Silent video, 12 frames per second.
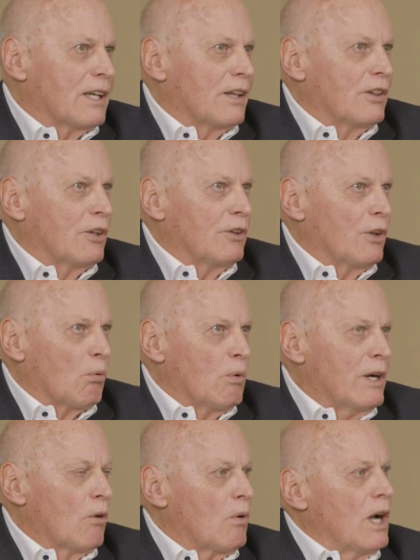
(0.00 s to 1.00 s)
the
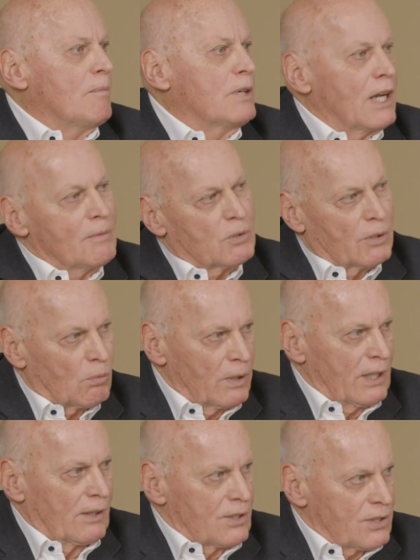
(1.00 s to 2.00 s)
real rub comes with
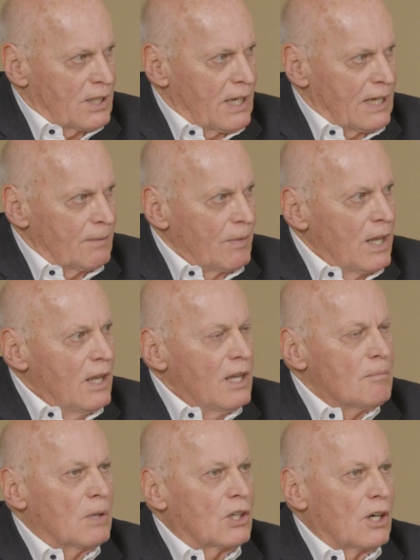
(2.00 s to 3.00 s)
real estate,
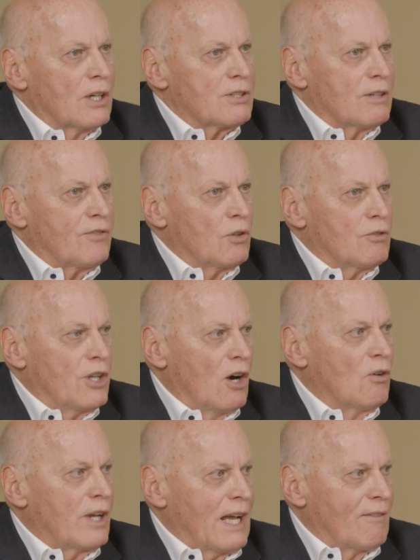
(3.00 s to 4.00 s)
because if you
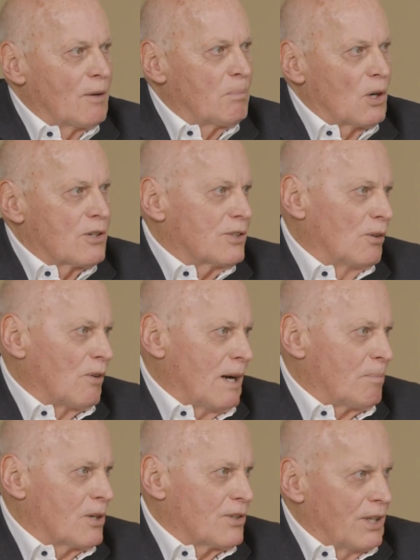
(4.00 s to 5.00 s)
don't have a personal
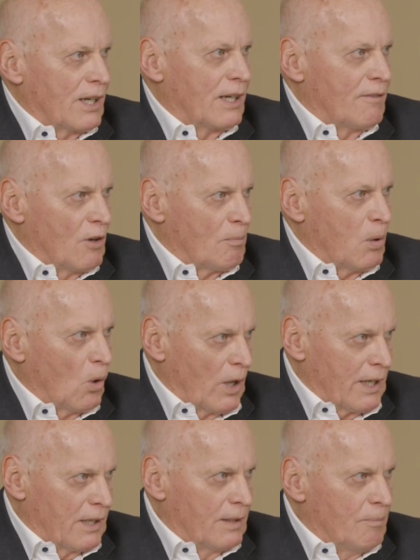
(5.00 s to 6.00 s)
representative
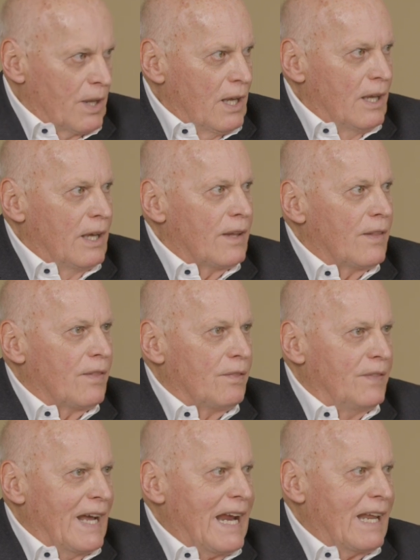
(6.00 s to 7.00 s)
appointed,
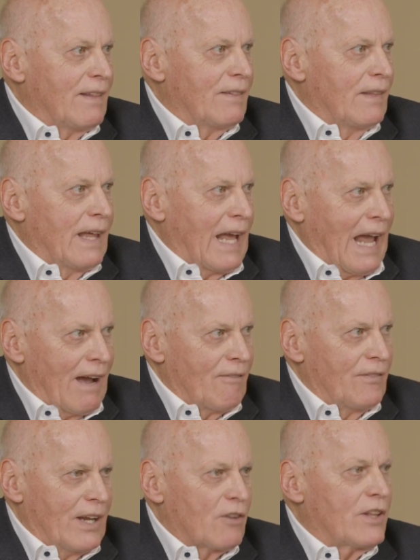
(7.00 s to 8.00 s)
they're
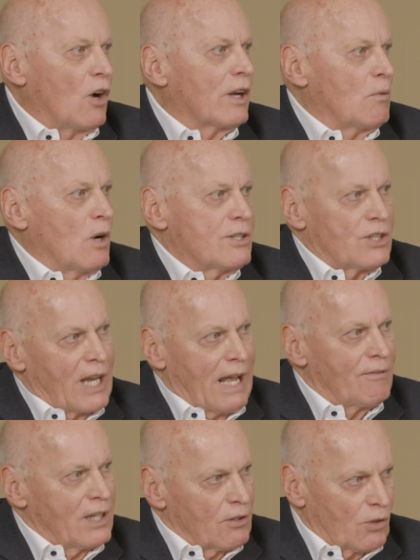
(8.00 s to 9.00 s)
the only ones that
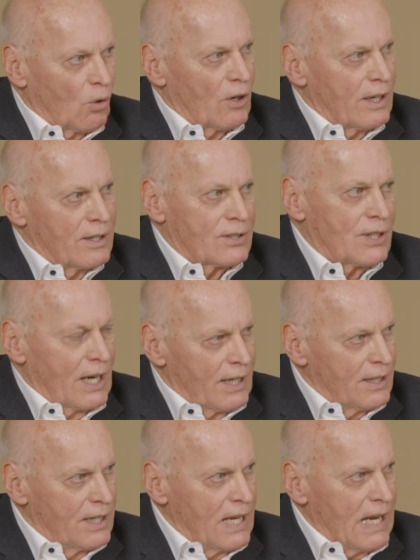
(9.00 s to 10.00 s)
have the authority to sign a
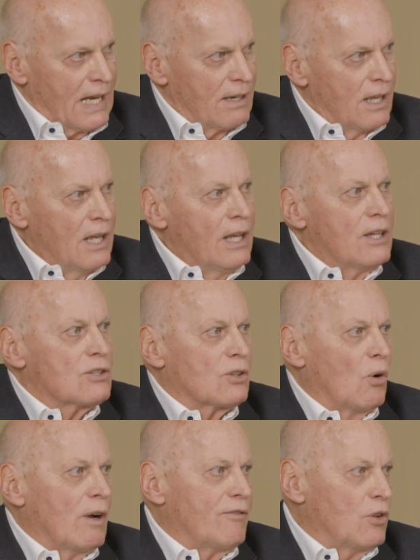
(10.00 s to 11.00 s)
deed.
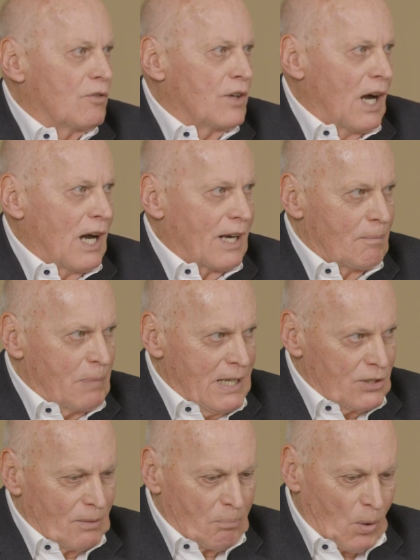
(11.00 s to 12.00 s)
So if you've got a
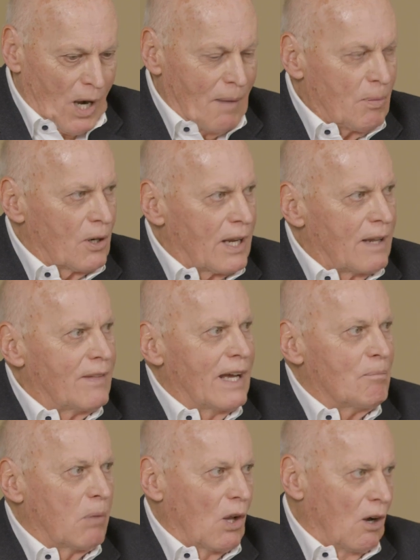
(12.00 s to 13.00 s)
piece of property
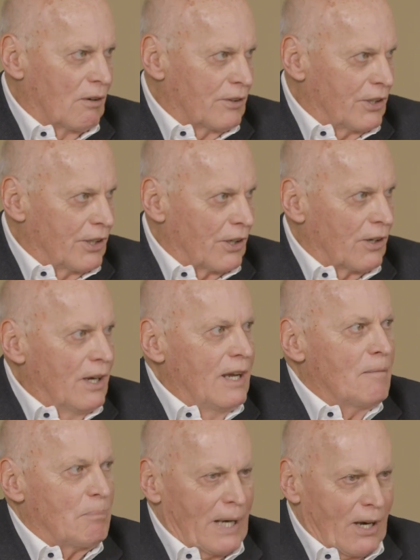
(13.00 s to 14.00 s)
that belonged to your
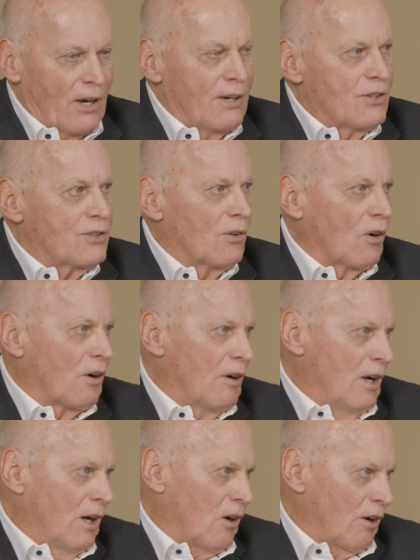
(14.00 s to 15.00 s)
parents or
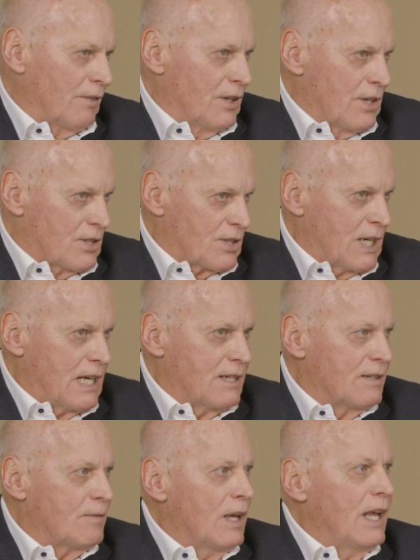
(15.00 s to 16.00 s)
the
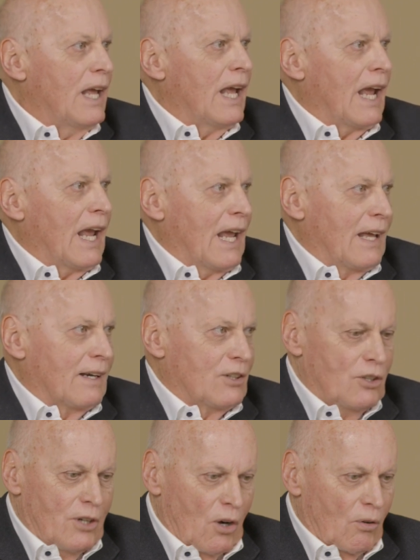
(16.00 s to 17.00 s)
decedent, and
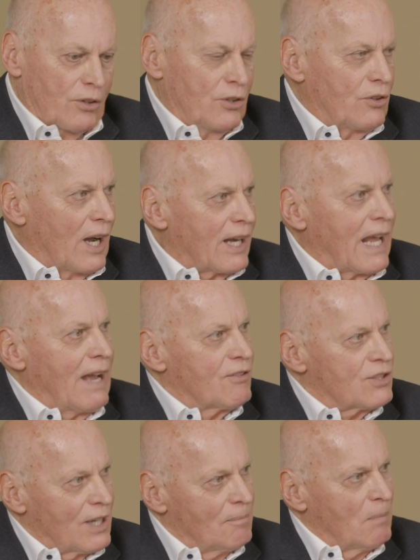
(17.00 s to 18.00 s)
you've got to have
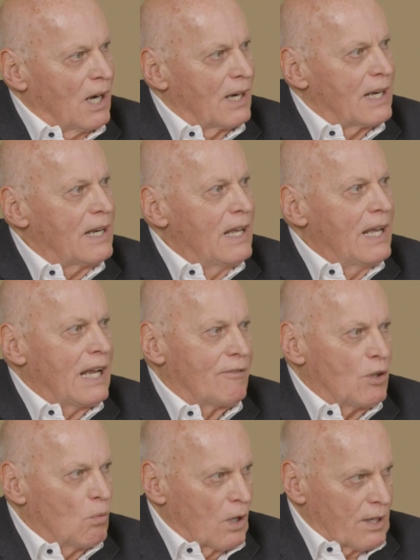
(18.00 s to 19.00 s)
somebody, if
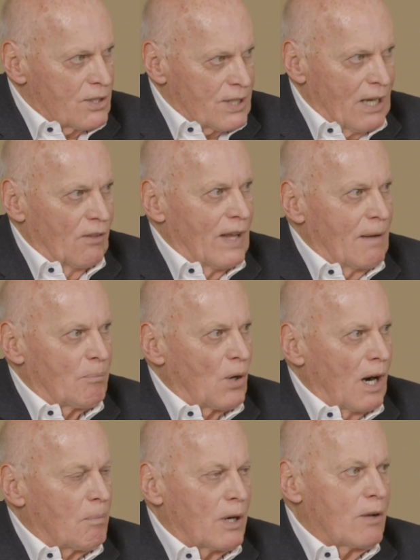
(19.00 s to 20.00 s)
you want to sell that
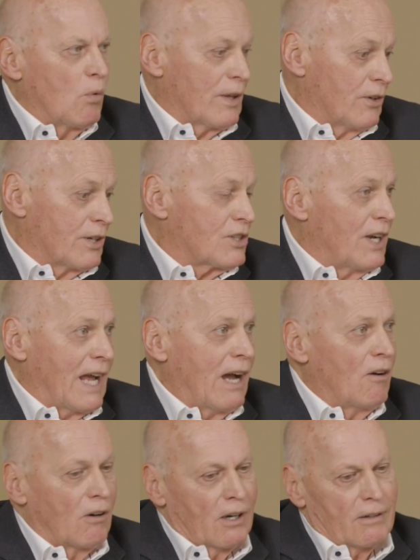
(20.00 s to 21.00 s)
property, whether it's
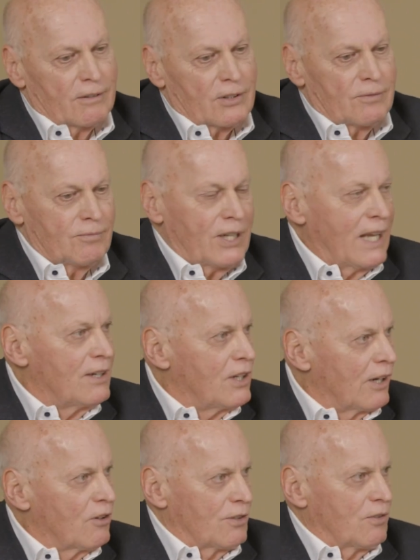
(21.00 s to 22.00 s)
now or 10
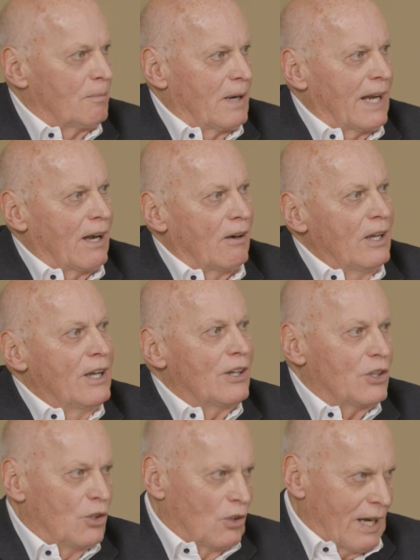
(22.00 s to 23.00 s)
years from now,
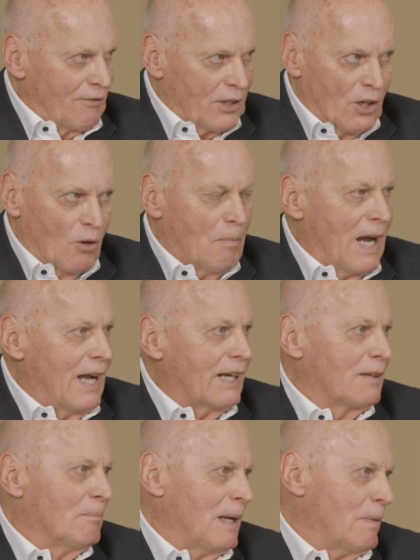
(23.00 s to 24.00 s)
you have to go back
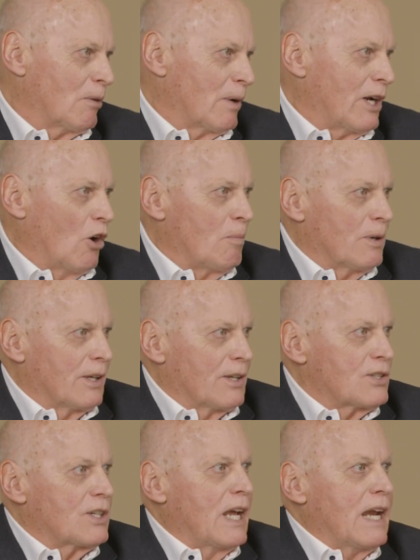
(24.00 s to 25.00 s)
and maybe reopen the
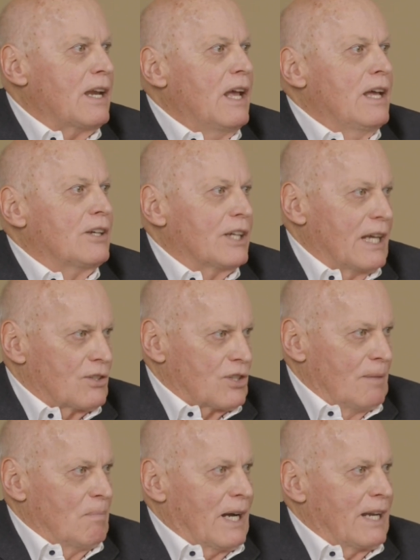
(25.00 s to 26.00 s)
estate to get
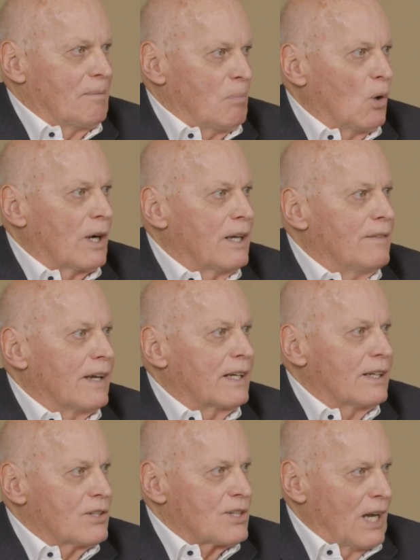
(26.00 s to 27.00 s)
somebody appointed that
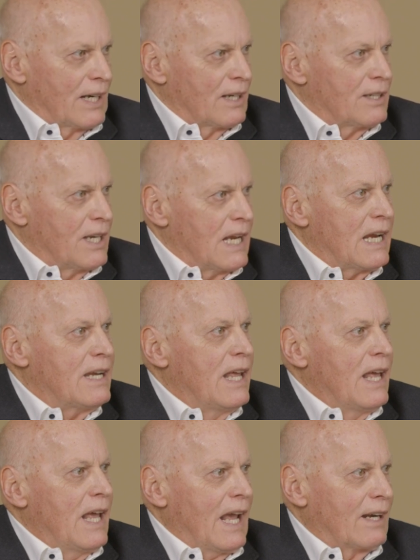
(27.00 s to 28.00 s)
can sign a deed
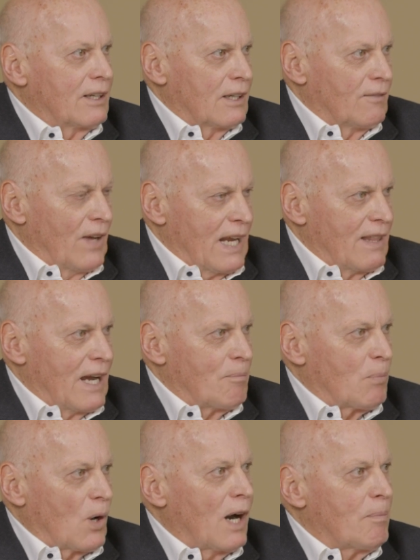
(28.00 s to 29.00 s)
and convey
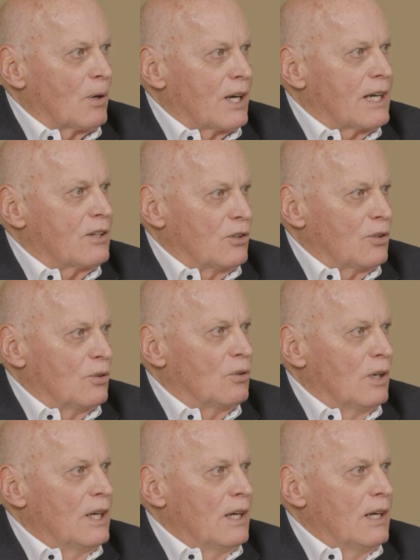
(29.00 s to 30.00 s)
that property to